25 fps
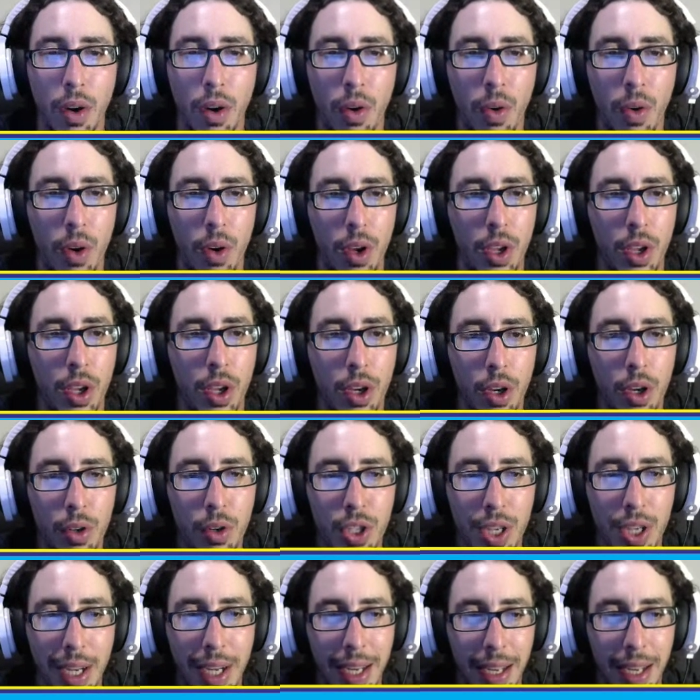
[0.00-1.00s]
you can go check
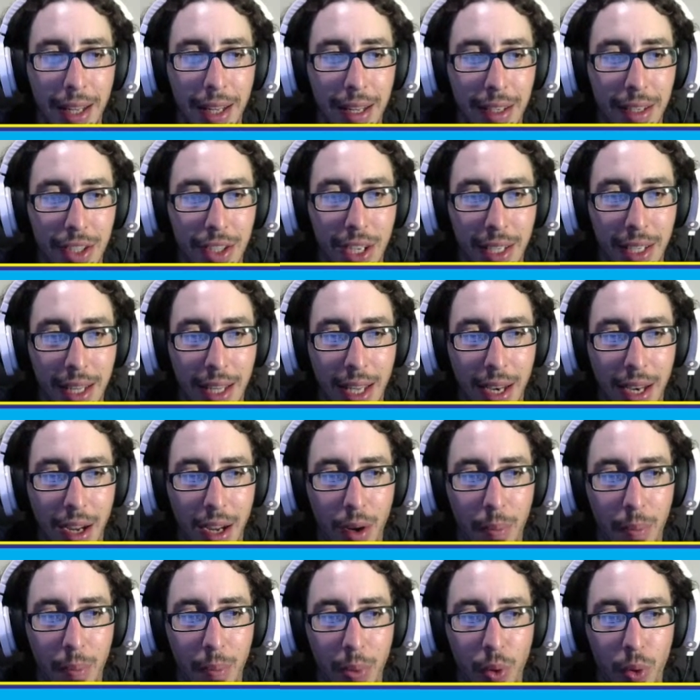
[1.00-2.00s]
that out.
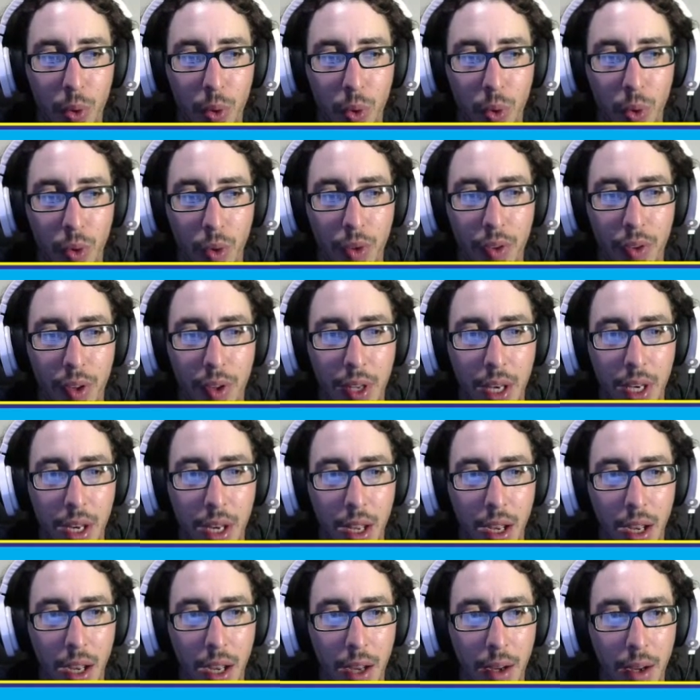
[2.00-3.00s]
Pool
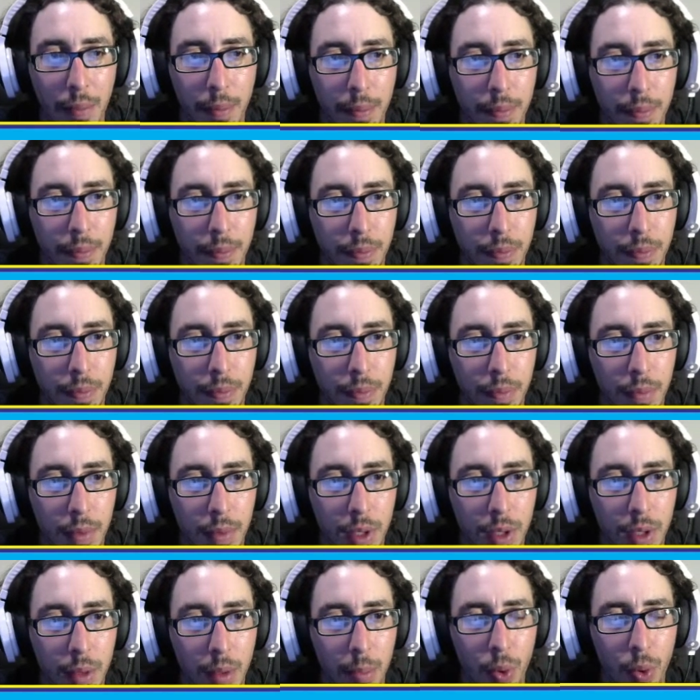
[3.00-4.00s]
Nation
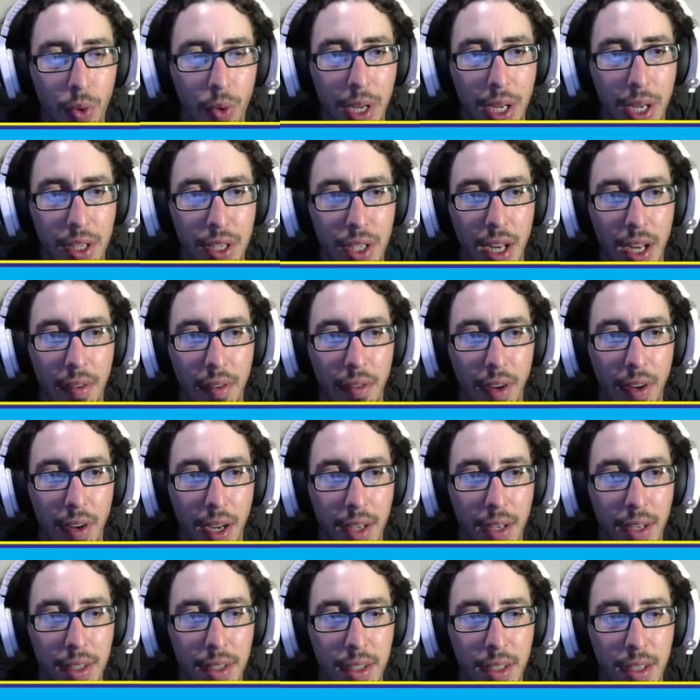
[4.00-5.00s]
FX.
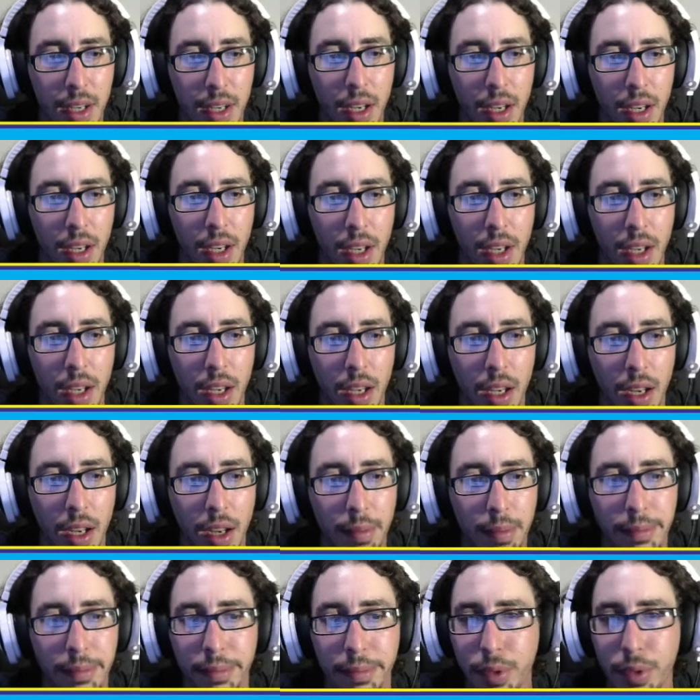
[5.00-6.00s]

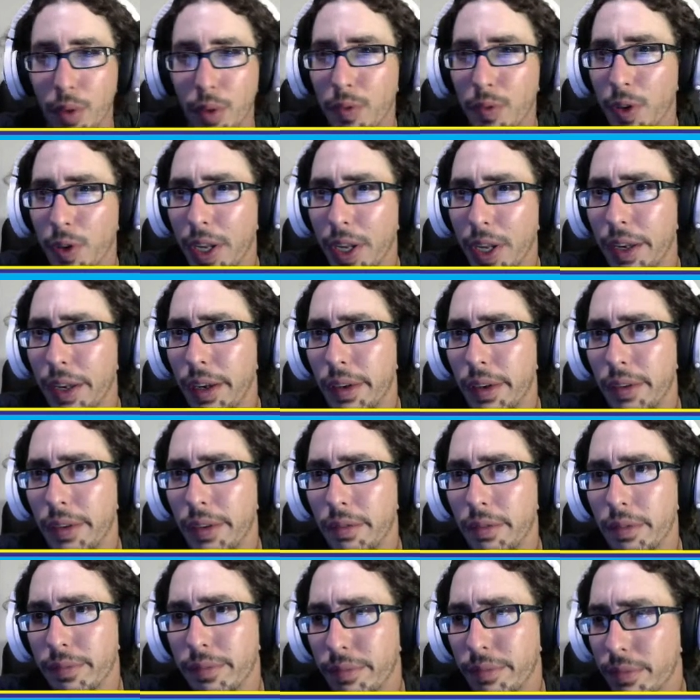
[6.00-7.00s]
Don't forget,
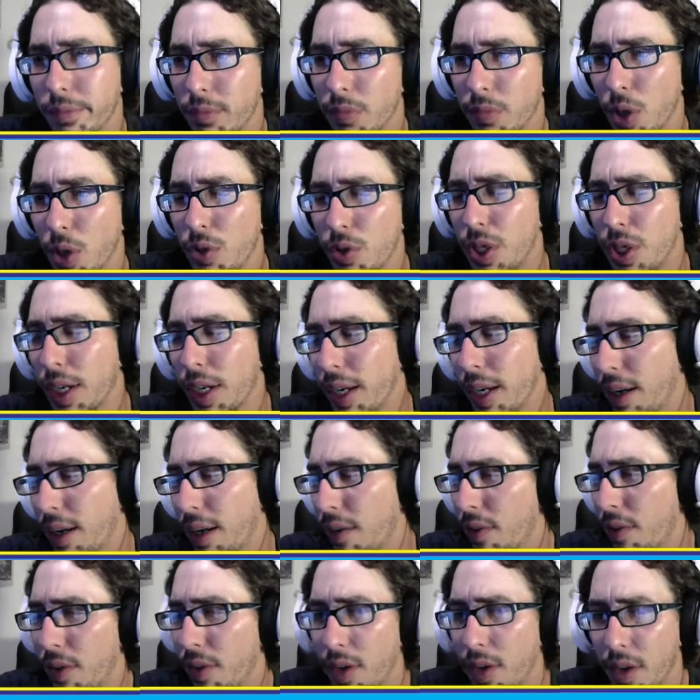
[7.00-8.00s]
go check out
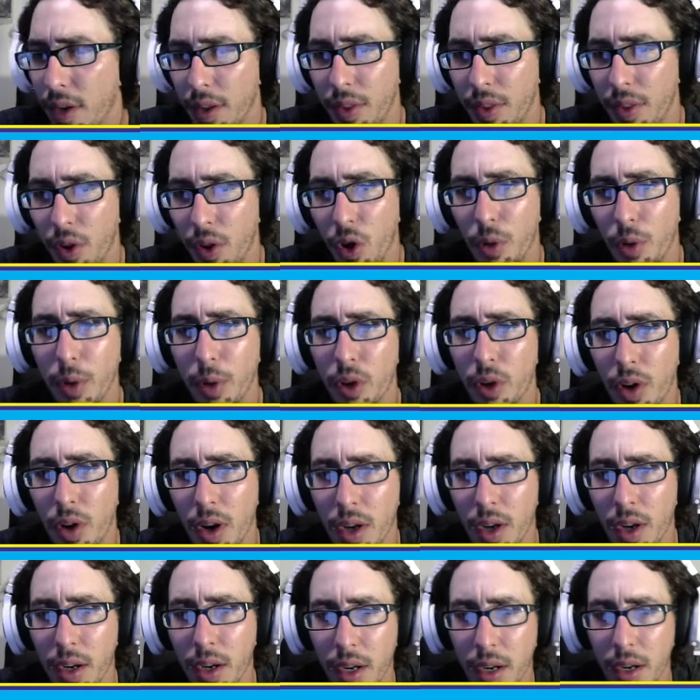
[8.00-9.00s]
the
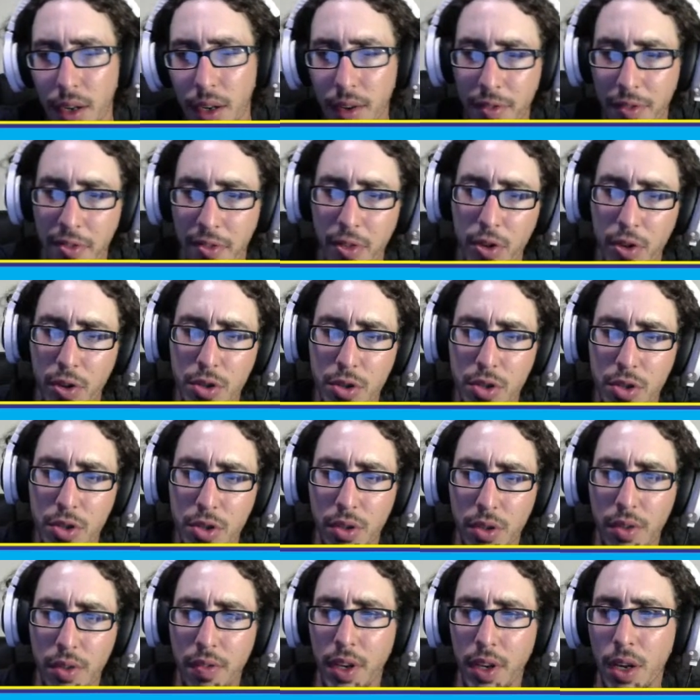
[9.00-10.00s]
Armacrog first look
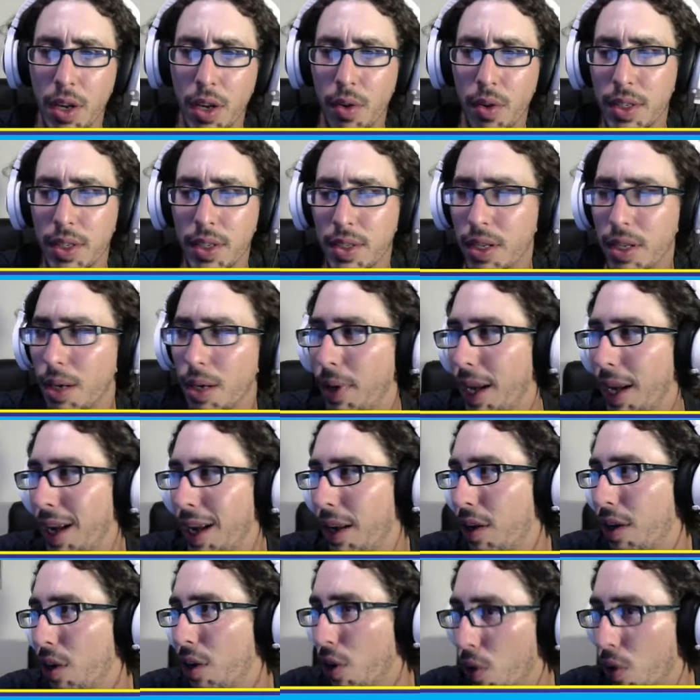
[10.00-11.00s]
video that's up, and
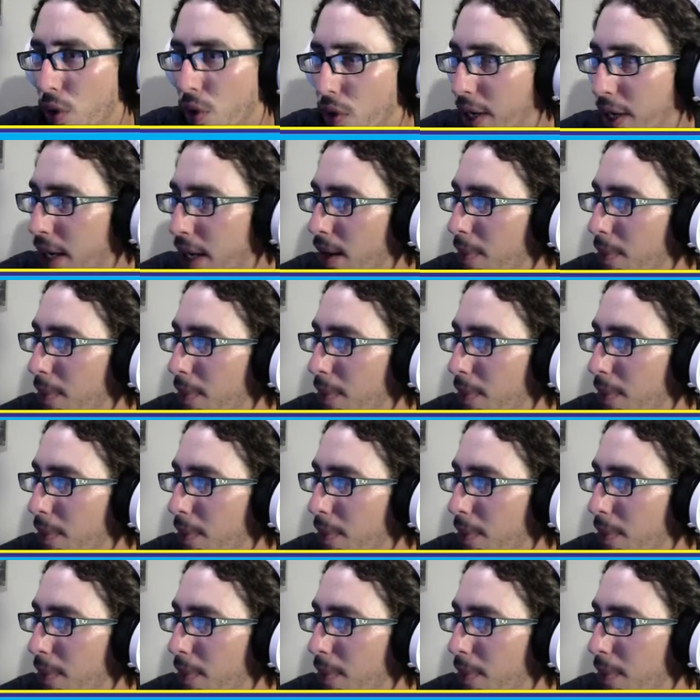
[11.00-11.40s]
go look up